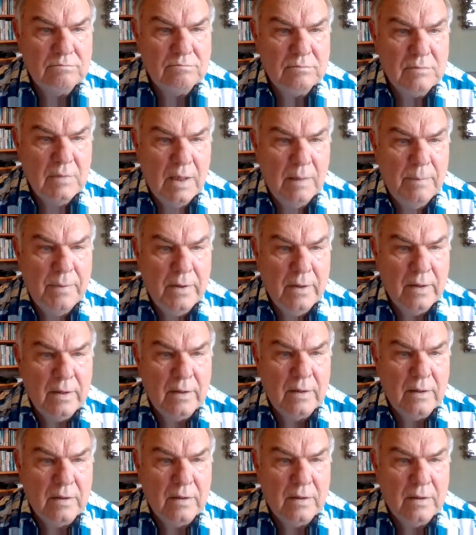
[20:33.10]
up here
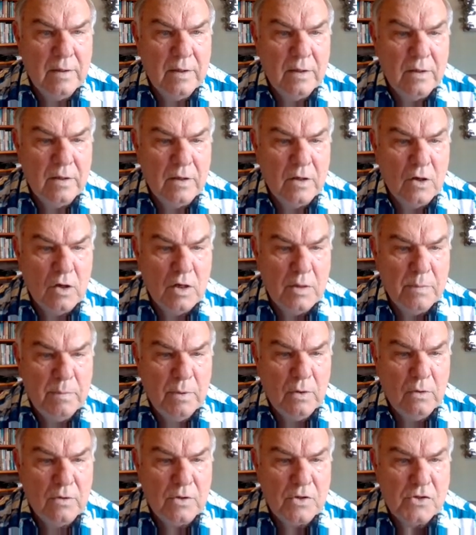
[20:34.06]
near the North
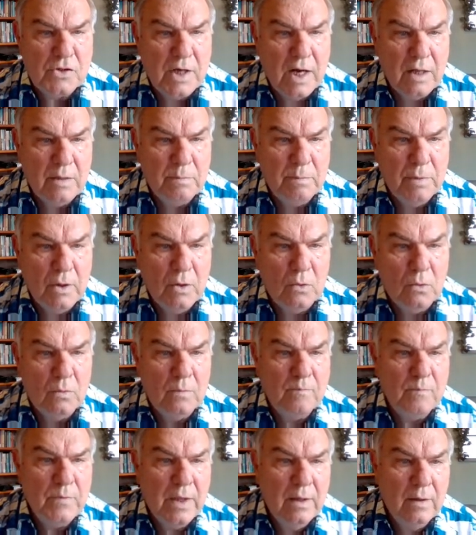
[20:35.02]
Pole and the South Pole,
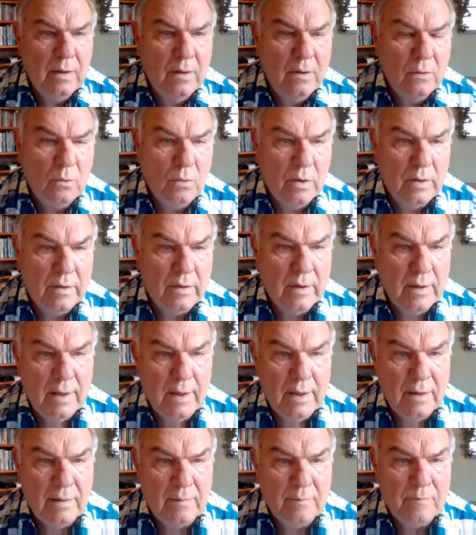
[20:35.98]
where
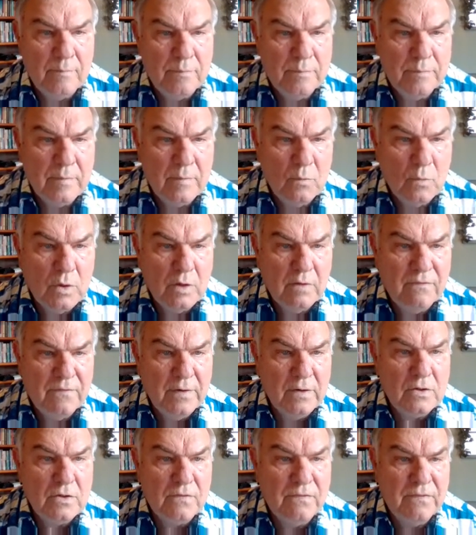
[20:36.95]
the
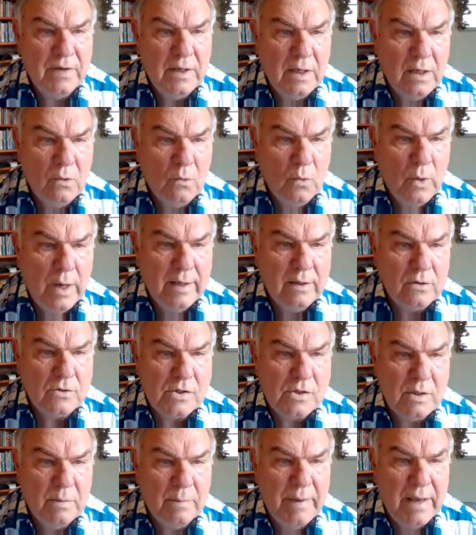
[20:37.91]
filter-feeding
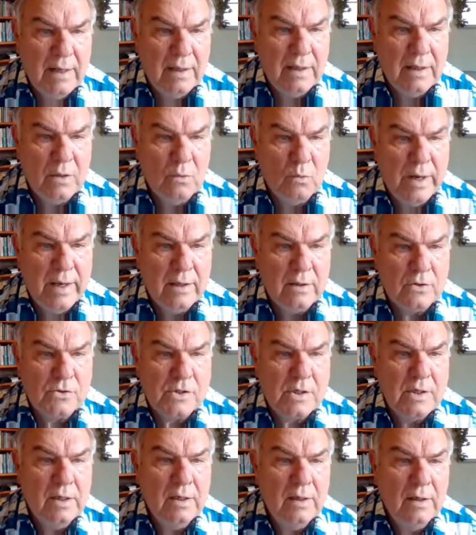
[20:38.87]
whales, the baleen
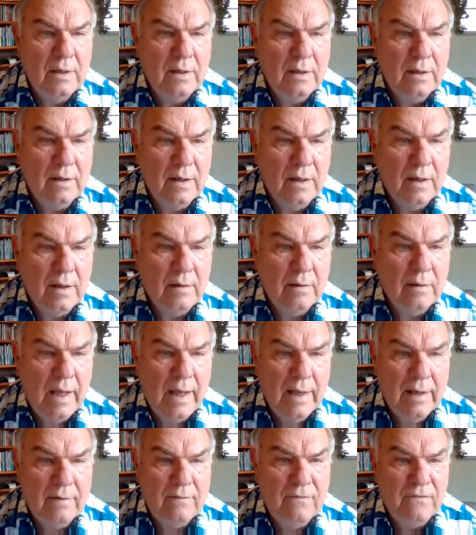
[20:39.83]
whales,
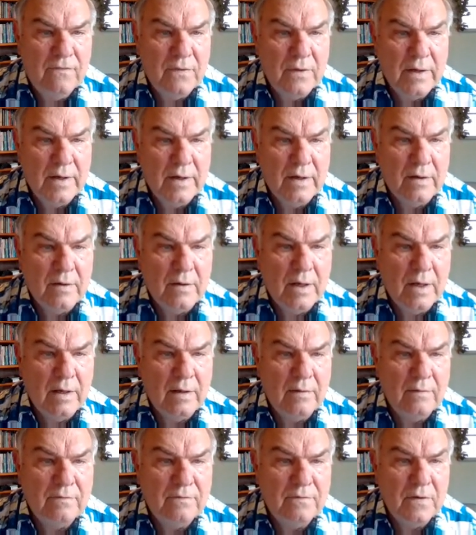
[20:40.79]
head for
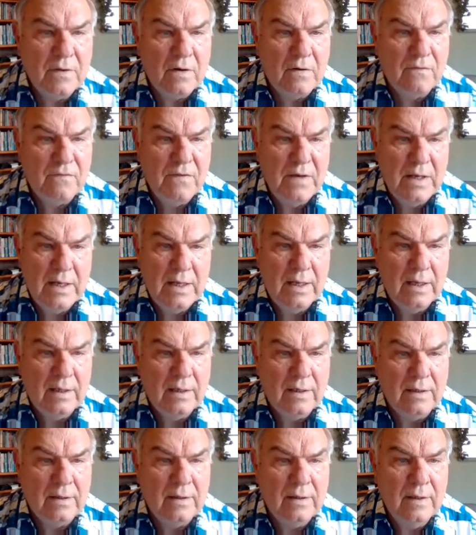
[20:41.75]
their feeding
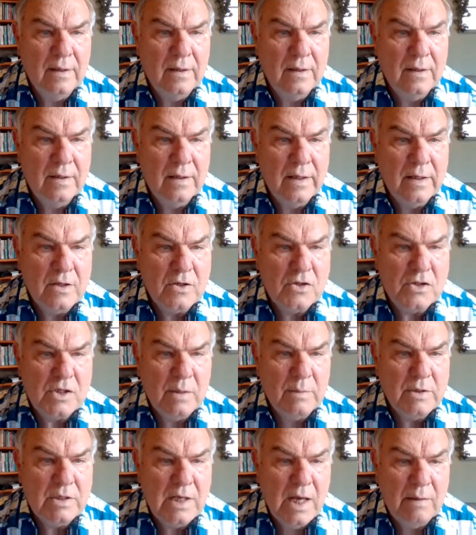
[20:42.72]
in the
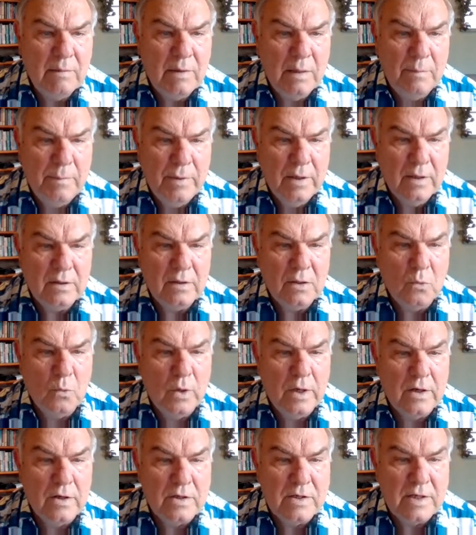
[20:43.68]
summertime up here, in the
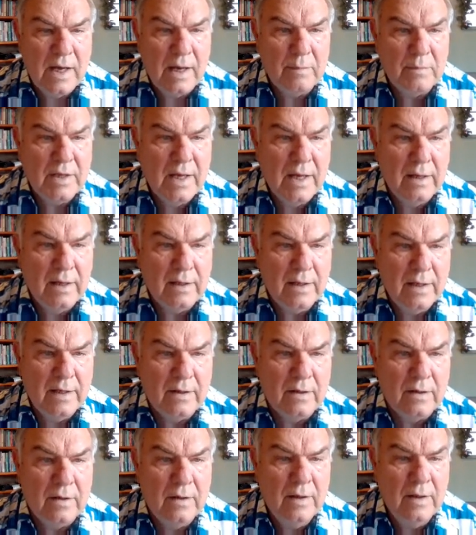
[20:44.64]
wintertime down
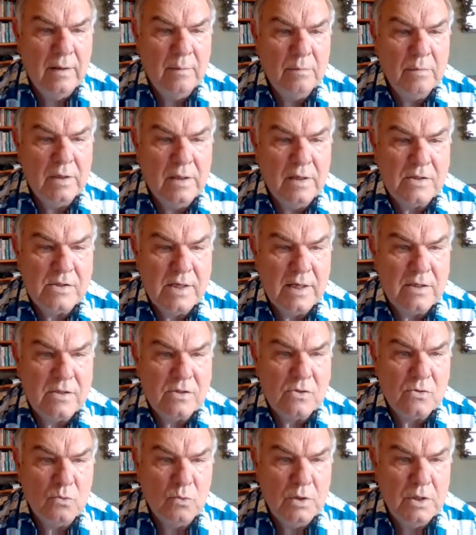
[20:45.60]
here, because
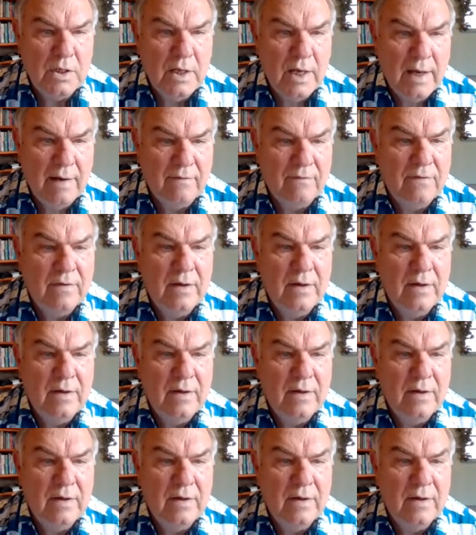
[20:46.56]
that's when you have